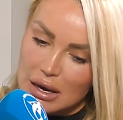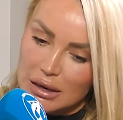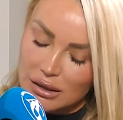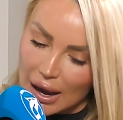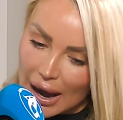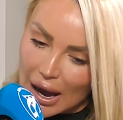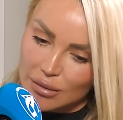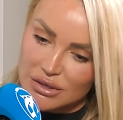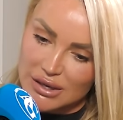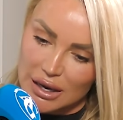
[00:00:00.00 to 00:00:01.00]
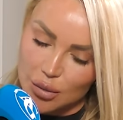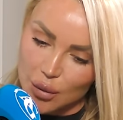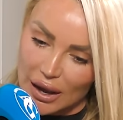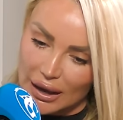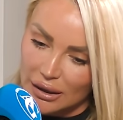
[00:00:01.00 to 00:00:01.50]
yeah, I was like
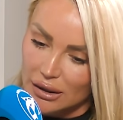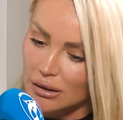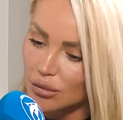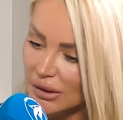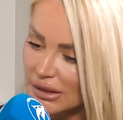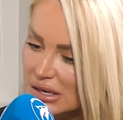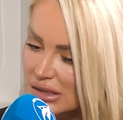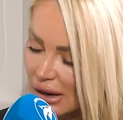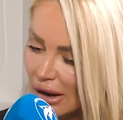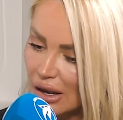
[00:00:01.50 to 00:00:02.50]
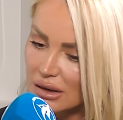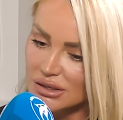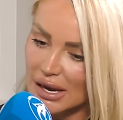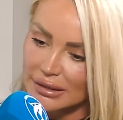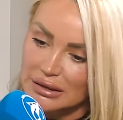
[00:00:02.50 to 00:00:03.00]
working with these
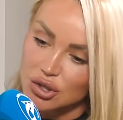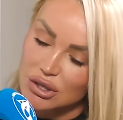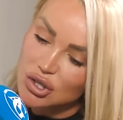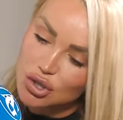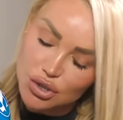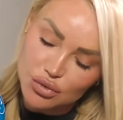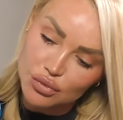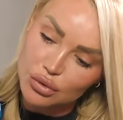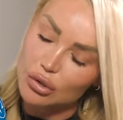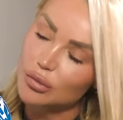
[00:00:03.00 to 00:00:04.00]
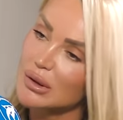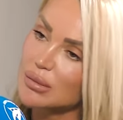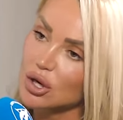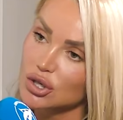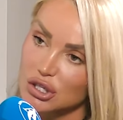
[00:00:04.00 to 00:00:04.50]
girls, and they, they just ruled me
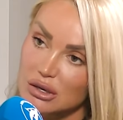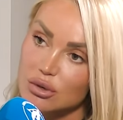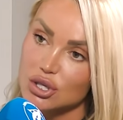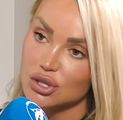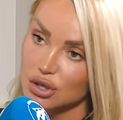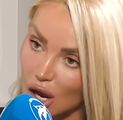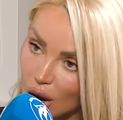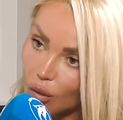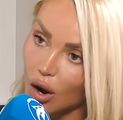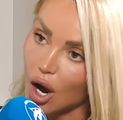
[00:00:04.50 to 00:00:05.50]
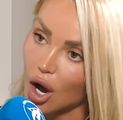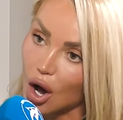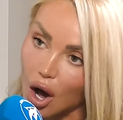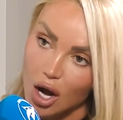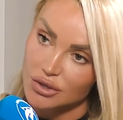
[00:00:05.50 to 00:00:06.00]
because they were so
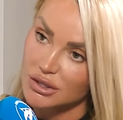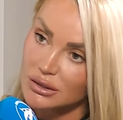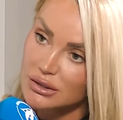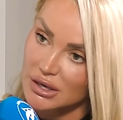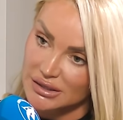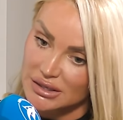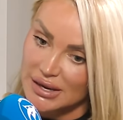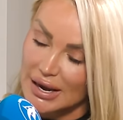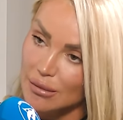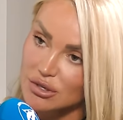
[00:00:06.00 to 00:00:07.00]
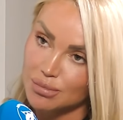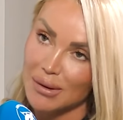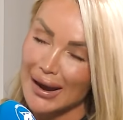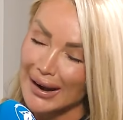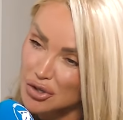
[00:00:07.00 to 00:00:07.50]
hardened. As I say, I was
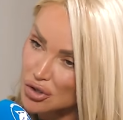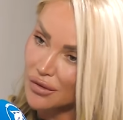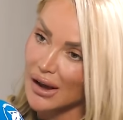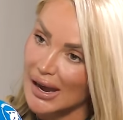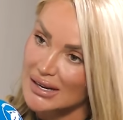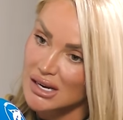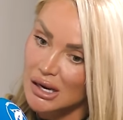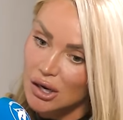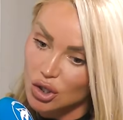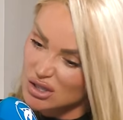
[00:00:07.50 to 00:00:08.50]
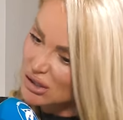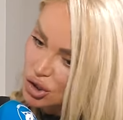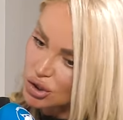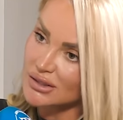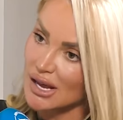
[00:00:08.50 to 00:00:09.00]
petrified because
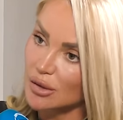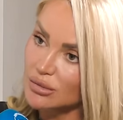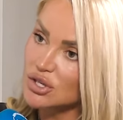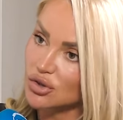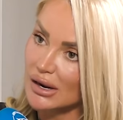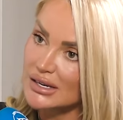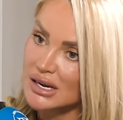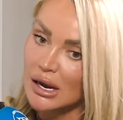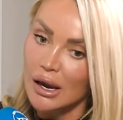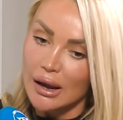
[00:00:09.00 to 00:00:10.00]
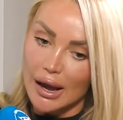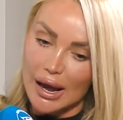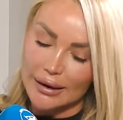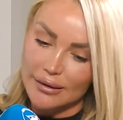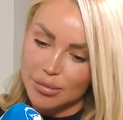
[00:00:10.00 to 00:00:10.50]
they'd just tell me straight,
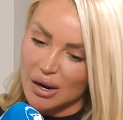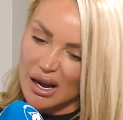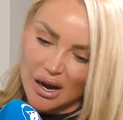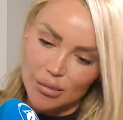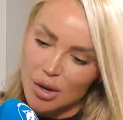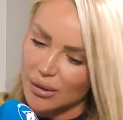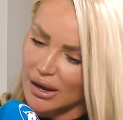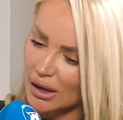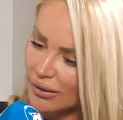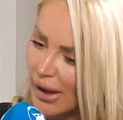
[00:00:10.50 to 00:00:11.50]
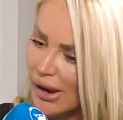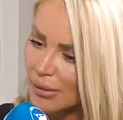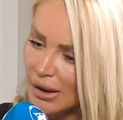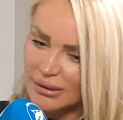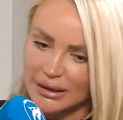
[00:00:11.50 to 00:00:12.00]
and they'd be like, ah, "I'm not working that,"
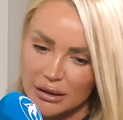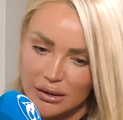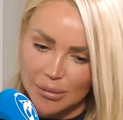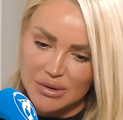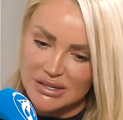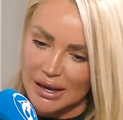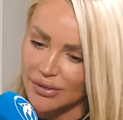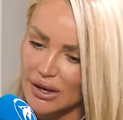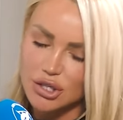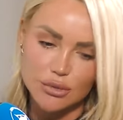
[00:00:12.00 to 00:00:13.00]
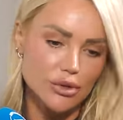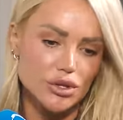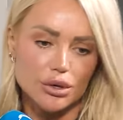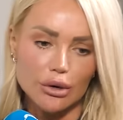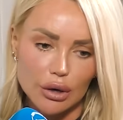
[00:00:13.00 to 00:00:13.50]
and like I'd be sat there doing the
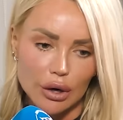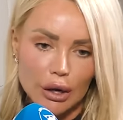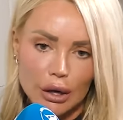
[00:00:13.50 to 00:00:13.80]
door